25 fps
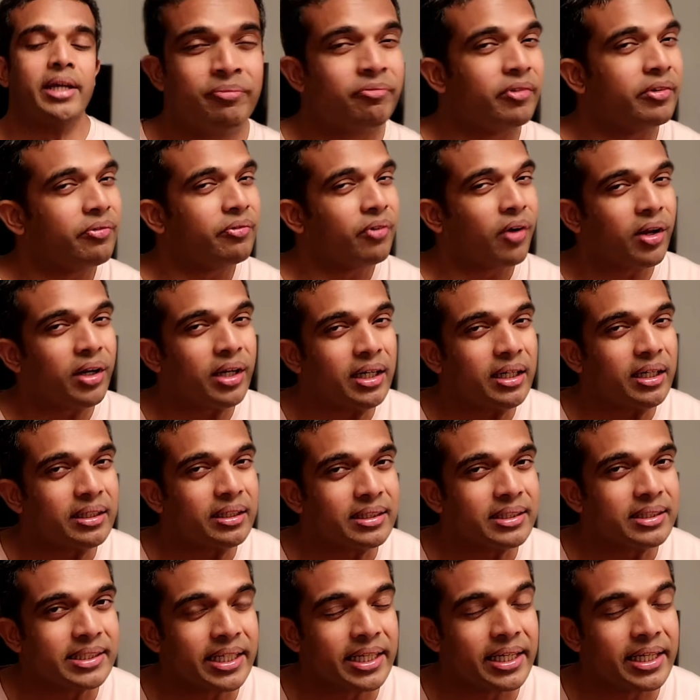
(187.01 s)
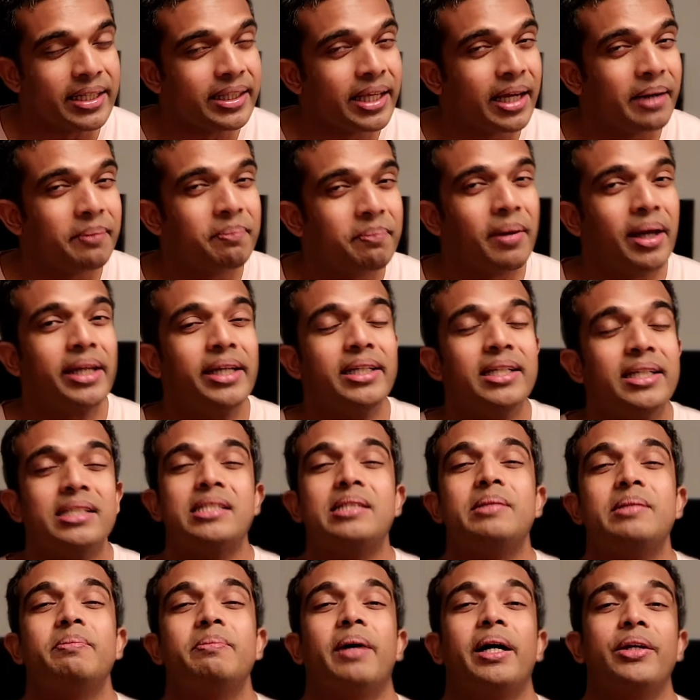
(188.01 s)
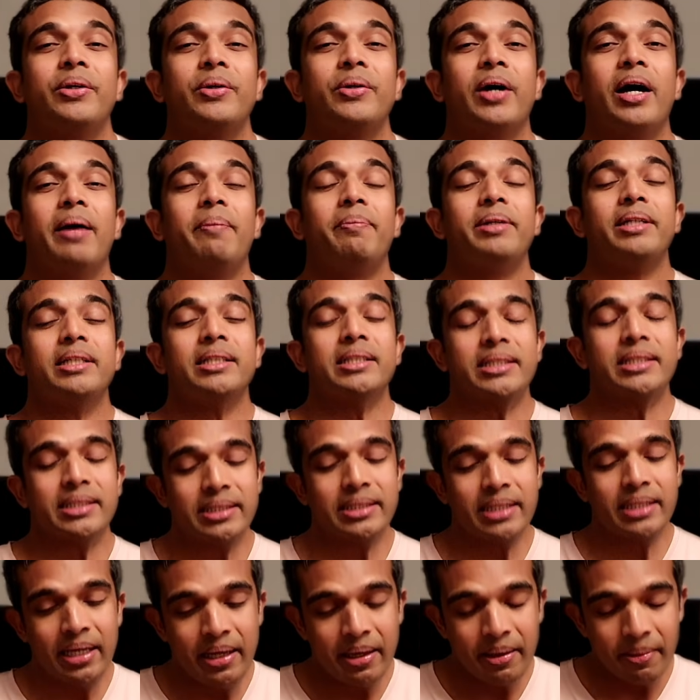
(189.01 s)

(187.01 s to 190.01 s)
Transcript: We've all heard the saying that money doesn't buy you happiness.